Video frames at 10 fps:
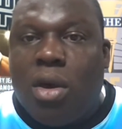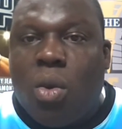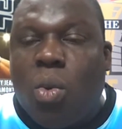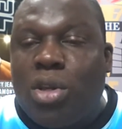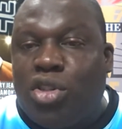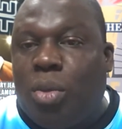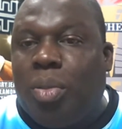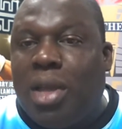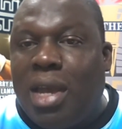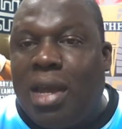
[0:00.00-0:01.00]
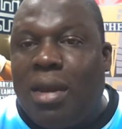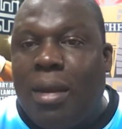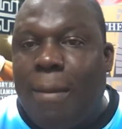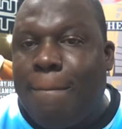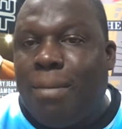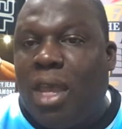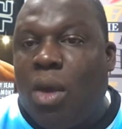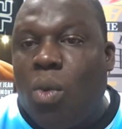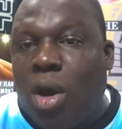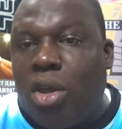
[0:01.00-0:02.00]
What's your plan?
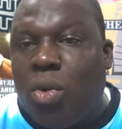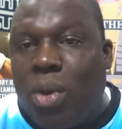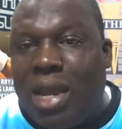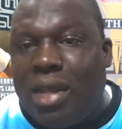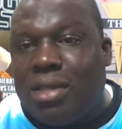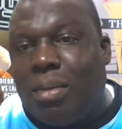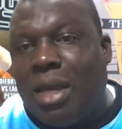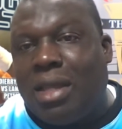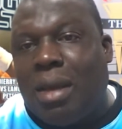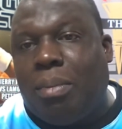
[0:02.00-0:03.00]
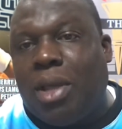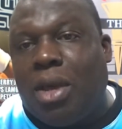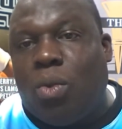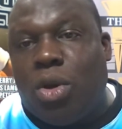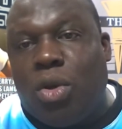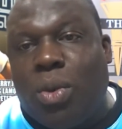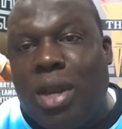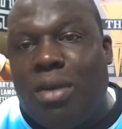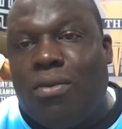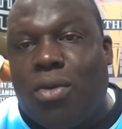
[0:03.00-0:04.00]
And why are you waiting to make that plan? What are you
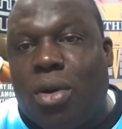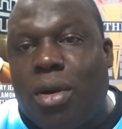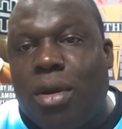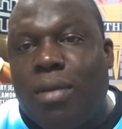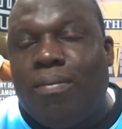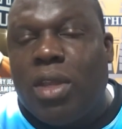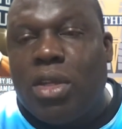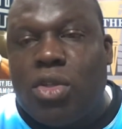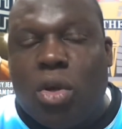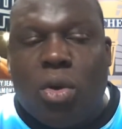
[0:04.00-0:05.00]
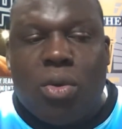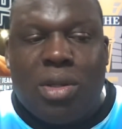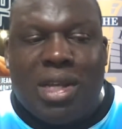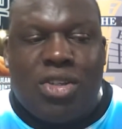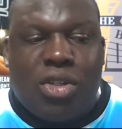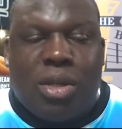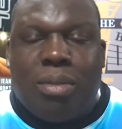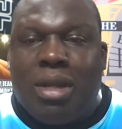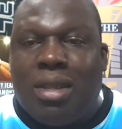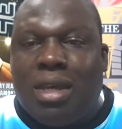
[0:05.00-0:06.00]
waiting for? So that's just
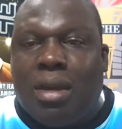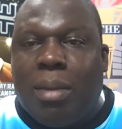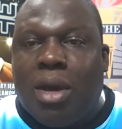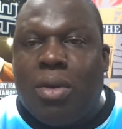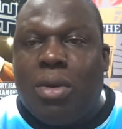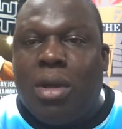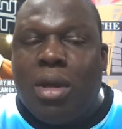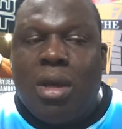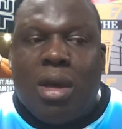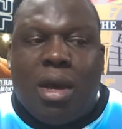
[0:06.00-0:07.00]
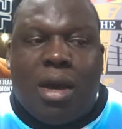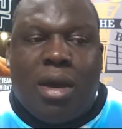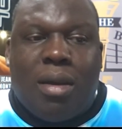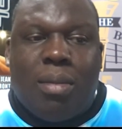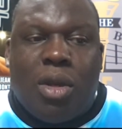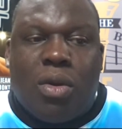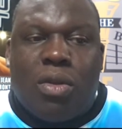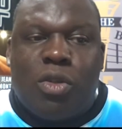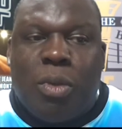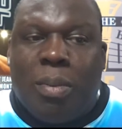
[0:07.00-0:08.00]
something to think about.
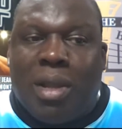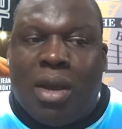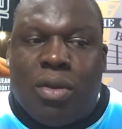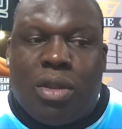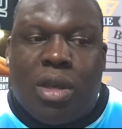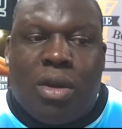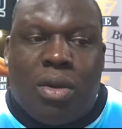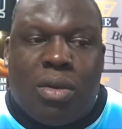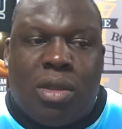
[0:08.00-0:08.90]
There's people out there.